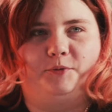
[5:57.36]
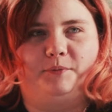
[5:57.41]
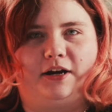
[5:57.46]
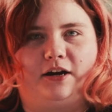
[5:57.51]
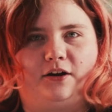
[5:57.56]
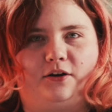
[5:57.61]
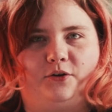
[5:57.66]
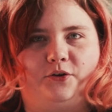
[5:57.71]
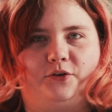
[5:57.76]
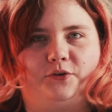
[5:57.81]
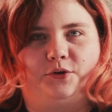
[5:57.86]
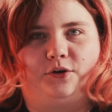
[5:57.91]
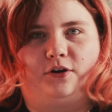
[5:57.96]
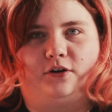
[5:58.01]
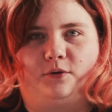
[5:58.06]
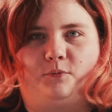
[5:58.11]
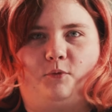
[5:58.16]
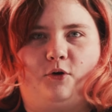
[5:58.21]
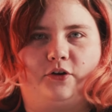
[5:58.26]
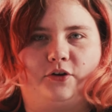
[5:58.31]
No matter who you
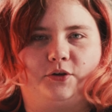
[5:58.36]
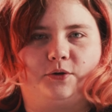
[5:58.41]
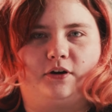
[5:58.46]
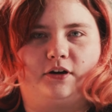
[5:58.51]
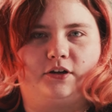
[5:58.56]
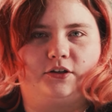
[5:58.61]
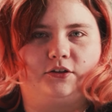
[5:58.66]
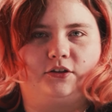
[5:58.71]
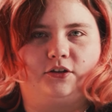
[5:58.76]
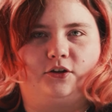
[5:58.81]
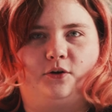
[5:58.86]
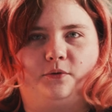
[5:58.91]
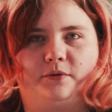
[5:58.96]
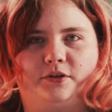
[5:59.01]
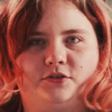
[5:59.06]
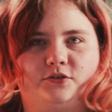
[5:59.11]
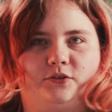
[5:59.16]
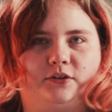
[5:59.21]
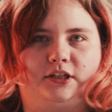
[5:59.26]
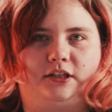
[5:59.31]
are or what you are, you can
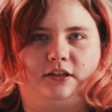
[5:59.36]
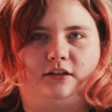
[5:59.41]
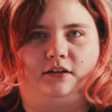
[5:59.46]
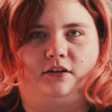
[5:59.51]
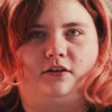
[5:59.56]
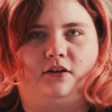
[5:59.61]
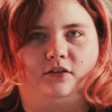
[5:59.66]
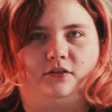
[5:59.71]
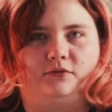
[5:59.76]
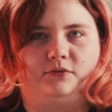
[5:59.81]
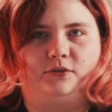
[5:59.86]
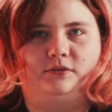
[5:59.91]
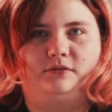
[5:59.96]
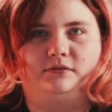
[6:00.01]
always join in a carnival.